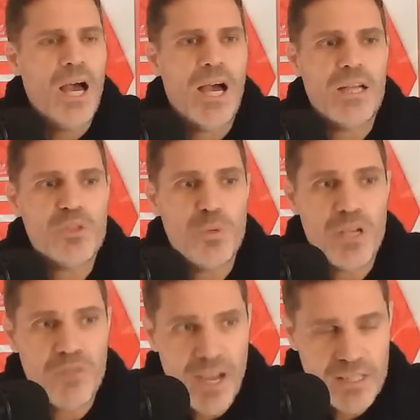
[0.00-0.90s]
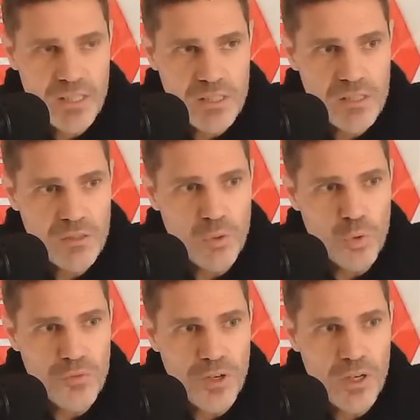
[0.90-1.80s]
And we have added
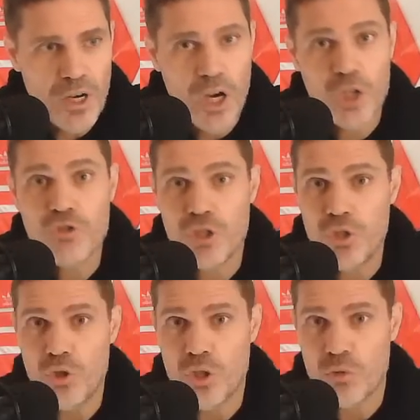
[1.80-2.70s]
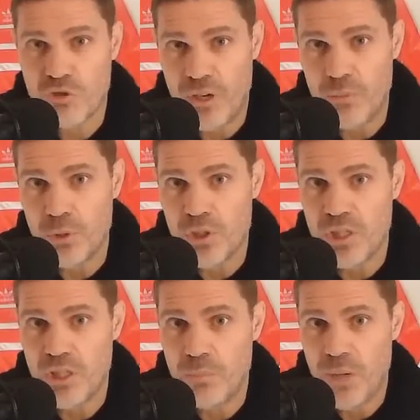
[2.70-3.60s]
over 100 new subscribers
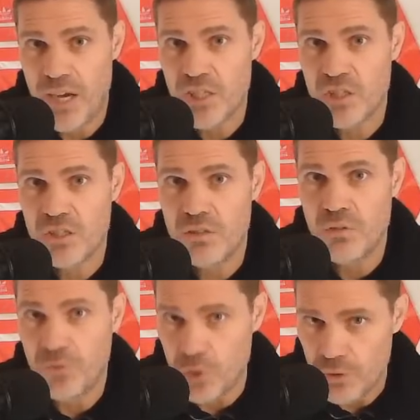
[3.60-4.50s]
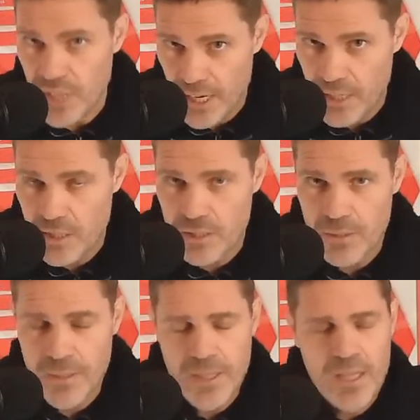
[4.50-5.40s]
in the past few days,
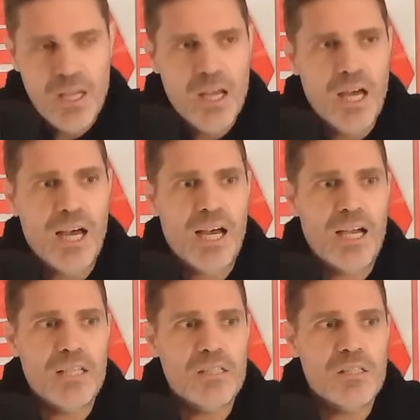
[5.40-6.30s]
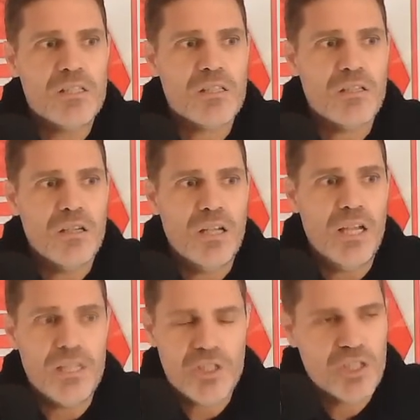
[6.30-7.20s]
and
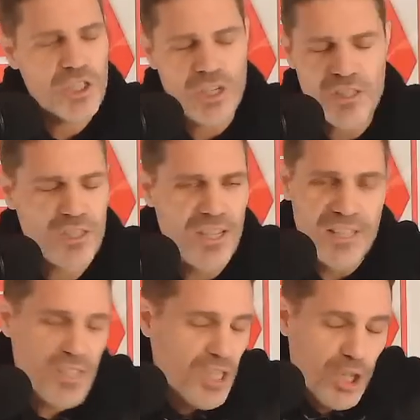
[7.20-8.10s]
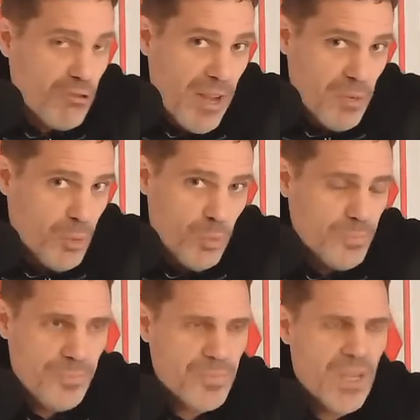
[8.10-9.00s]
it's incredible.
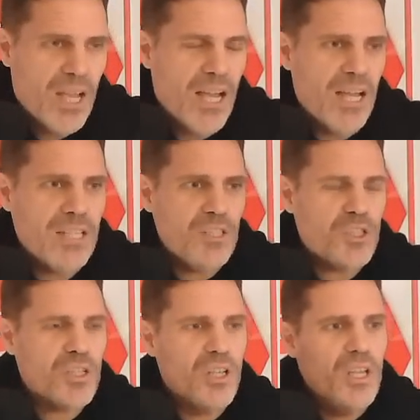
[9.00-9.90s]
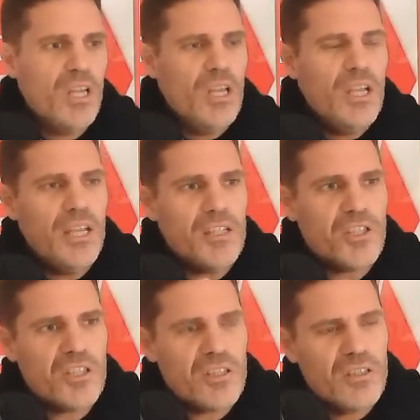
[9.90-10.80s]
And
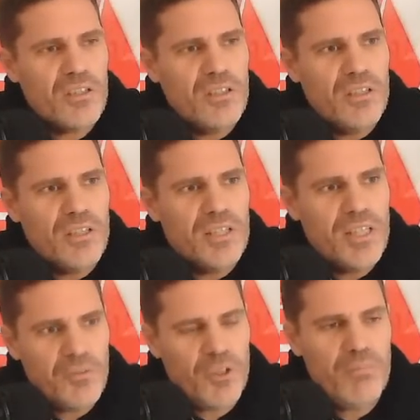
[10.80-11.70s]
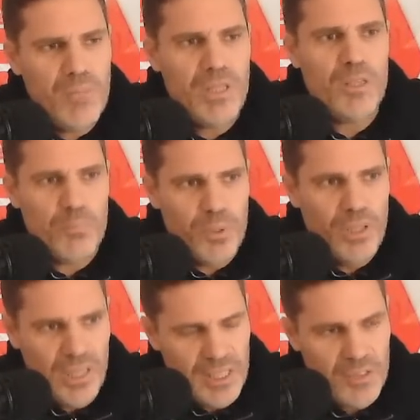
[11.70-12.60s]
it's giving me the
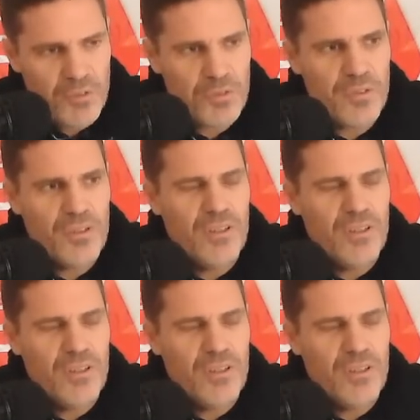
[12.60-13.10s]
belief